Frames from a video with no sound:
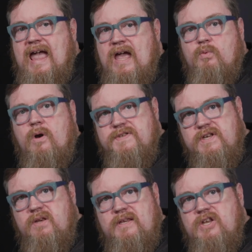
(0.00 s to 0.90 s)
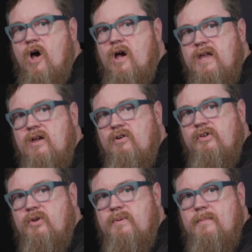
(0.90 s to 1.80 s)
and we're also going to be talking a
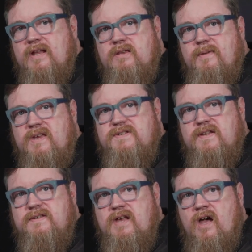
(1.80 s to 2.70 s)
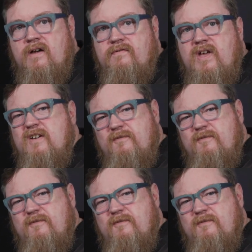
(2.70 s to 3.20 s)
little bit about the basics of